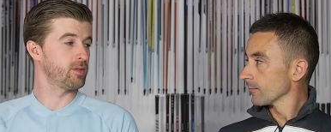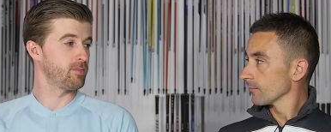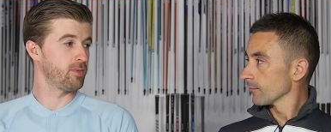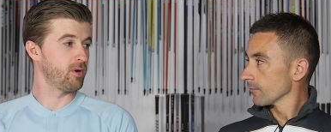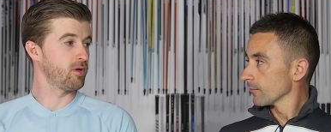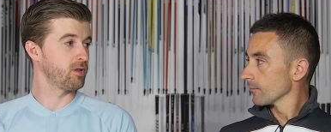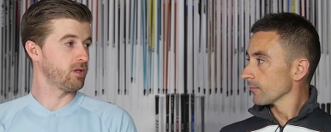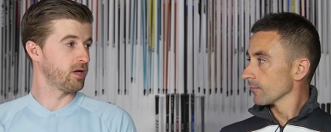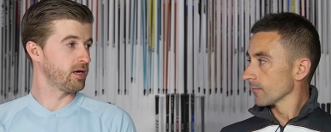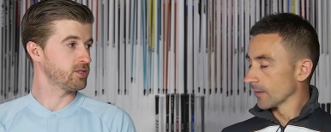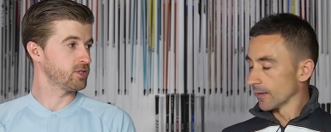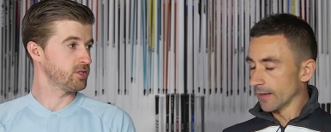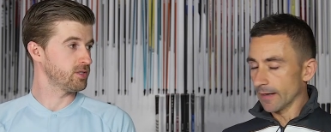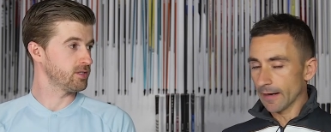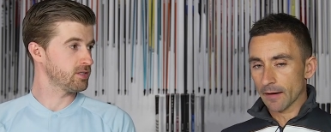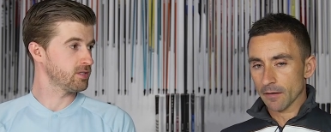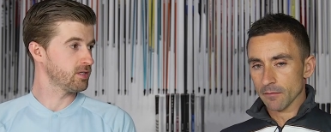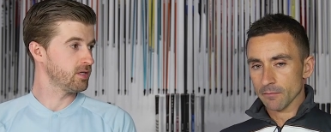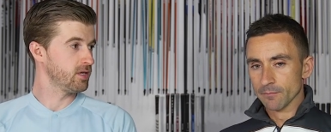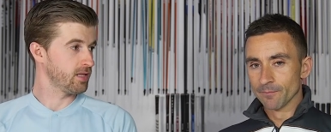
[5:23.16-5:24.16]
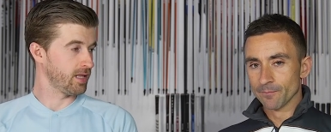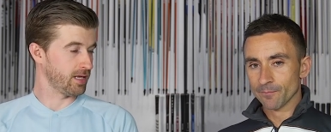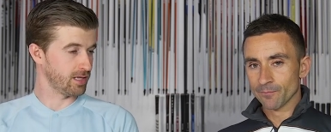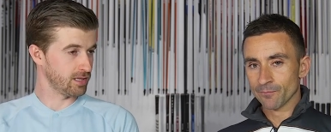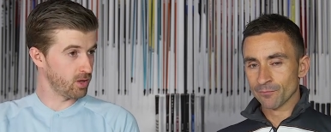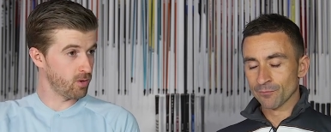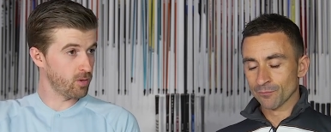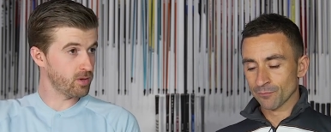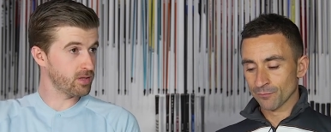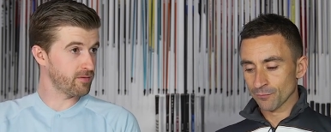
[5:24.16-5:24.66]
Speaker 1: the ball launches. Yeah. Like
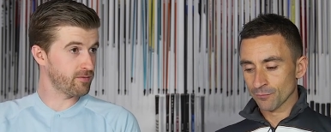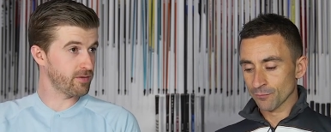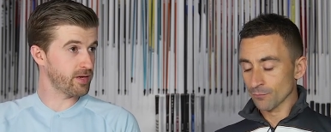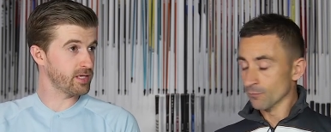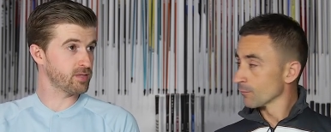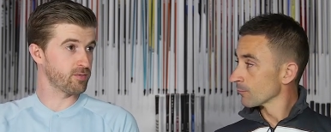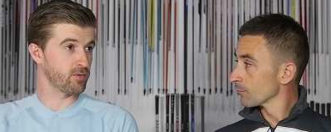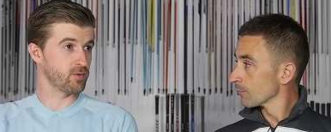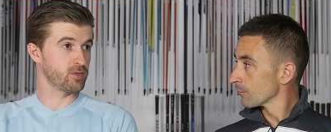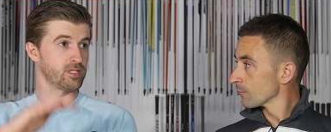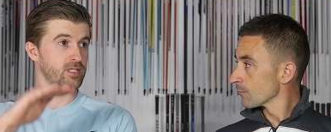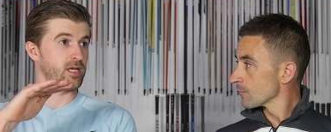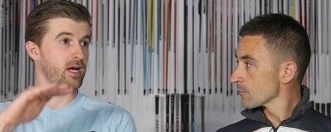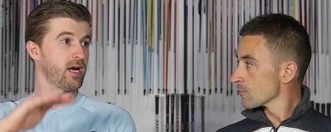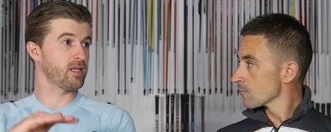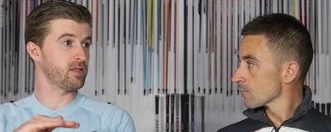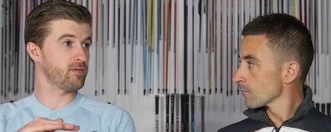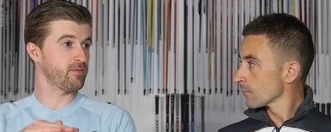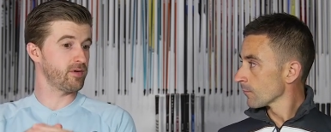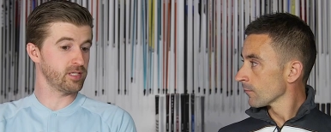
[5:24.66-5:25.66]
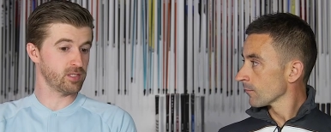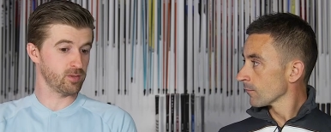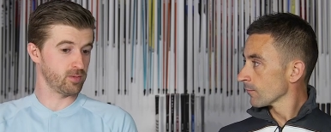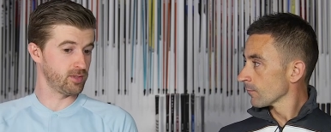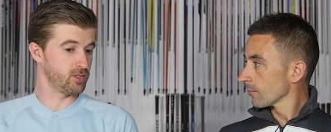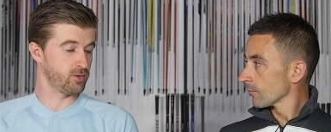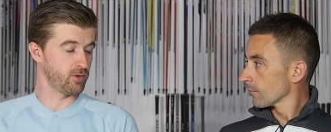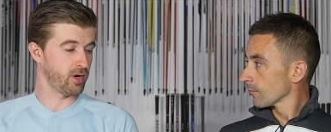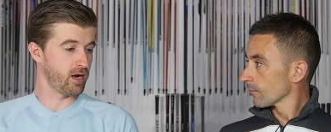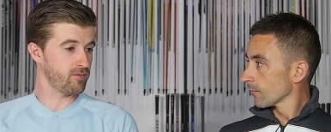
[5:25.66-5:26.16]
low on the face versus high on the face of
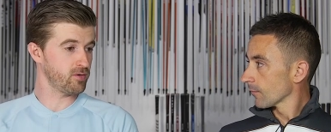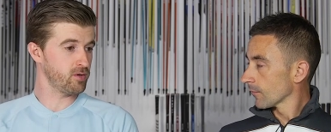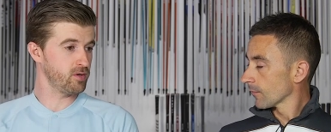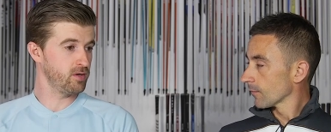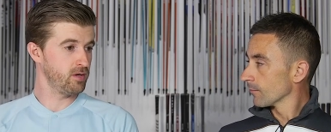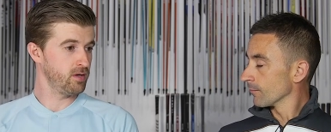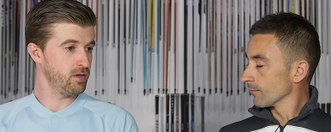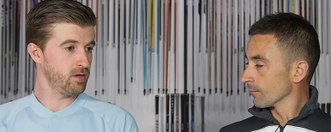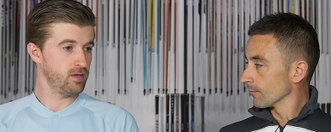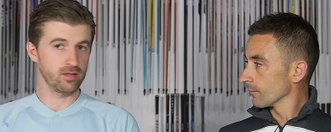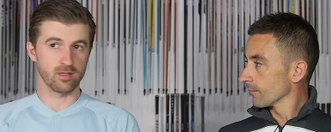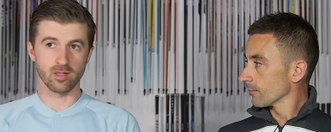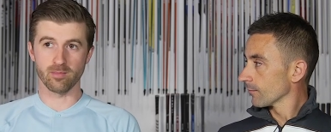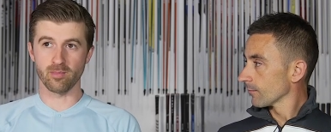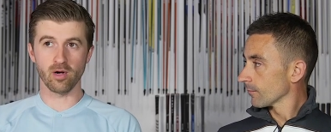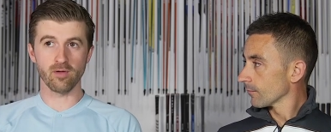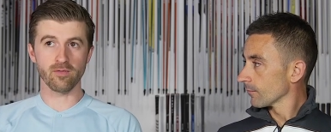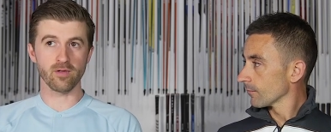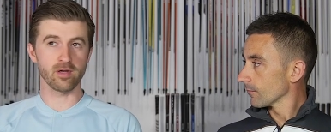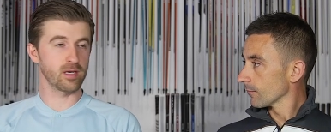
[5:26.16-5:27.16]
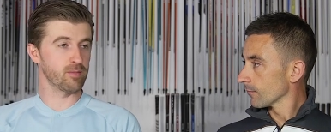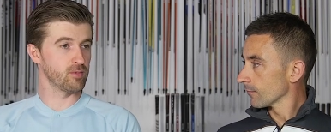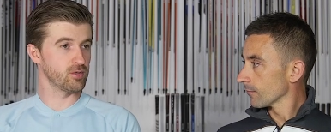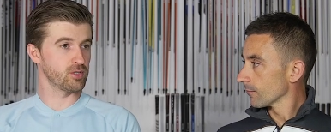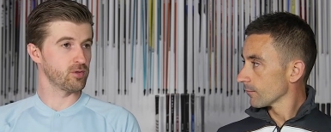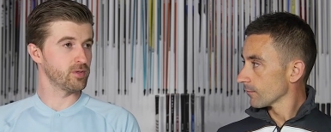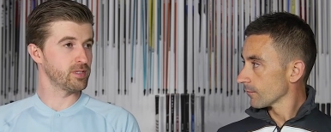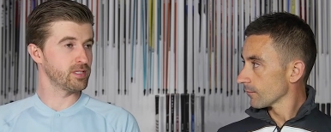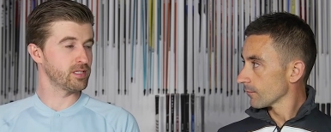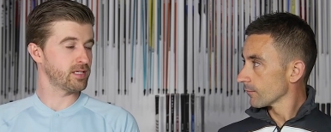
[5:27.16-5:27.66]
the driver, mm -hmm. the ball flight
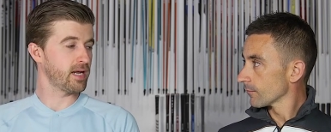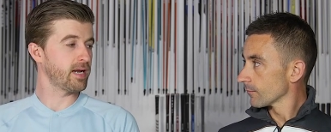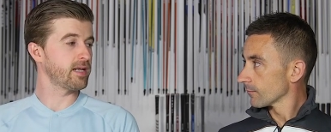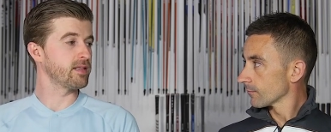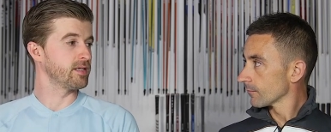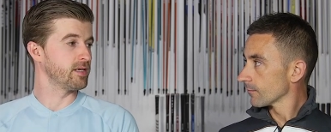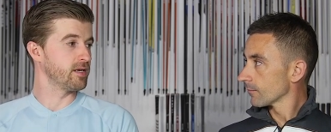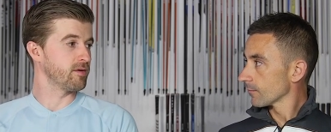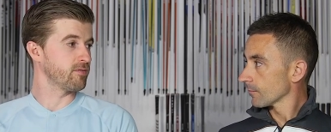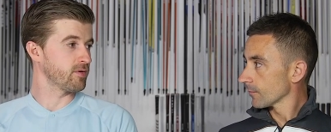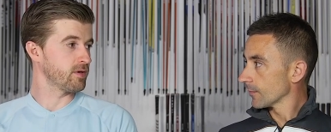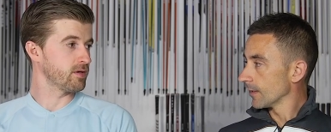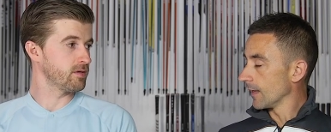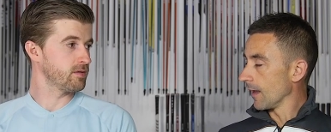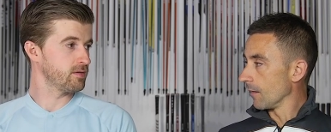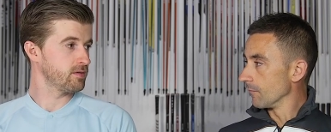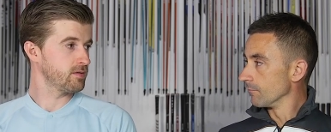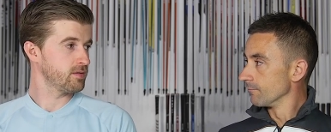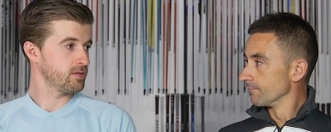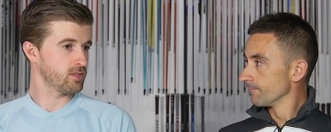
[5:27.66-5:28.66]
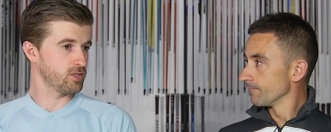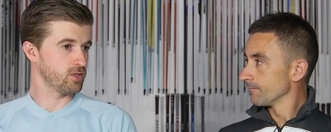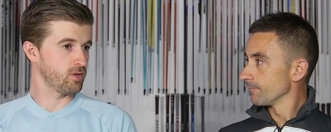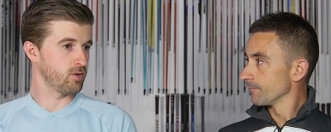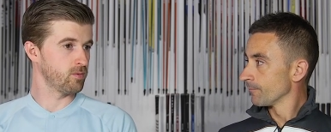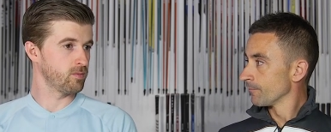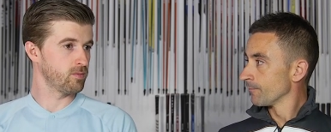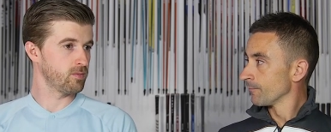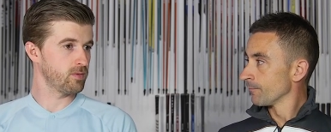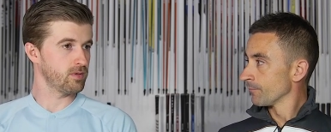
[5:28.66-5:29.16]
numbers are insanely different. Yeah.
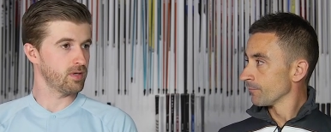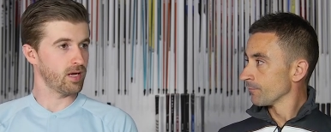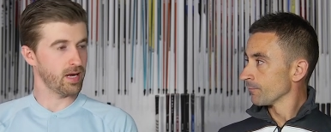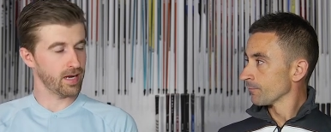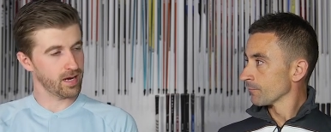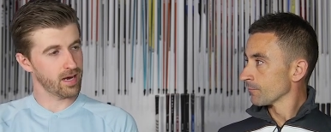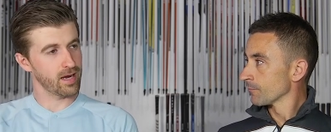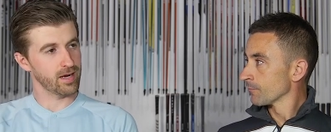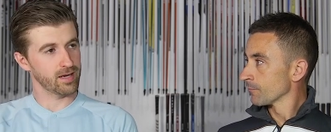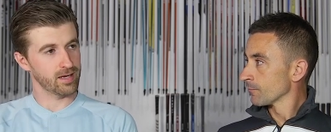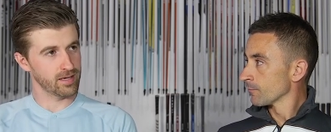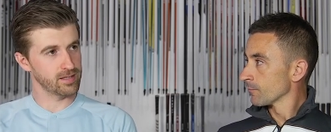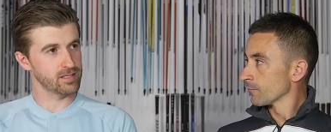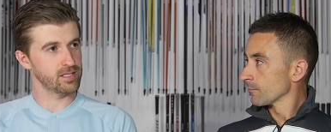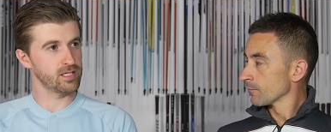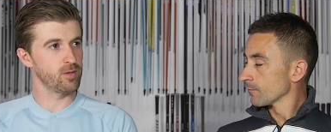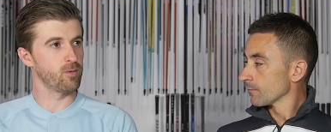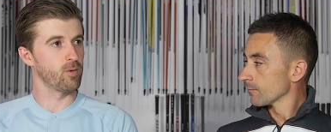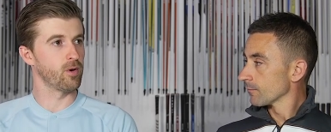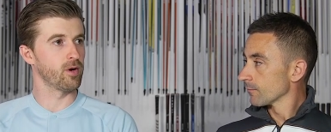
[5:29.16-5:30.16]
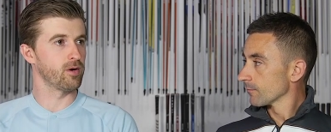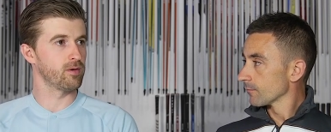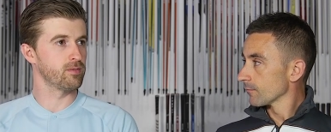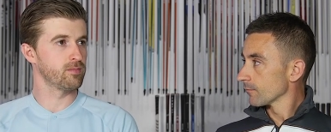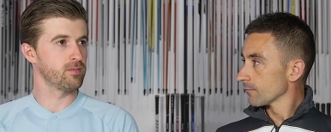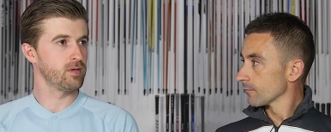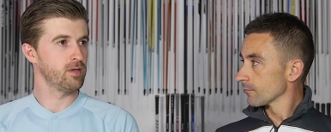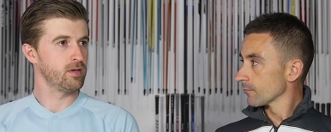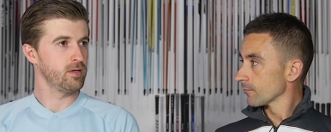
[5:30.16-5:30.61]
So I, I, I see where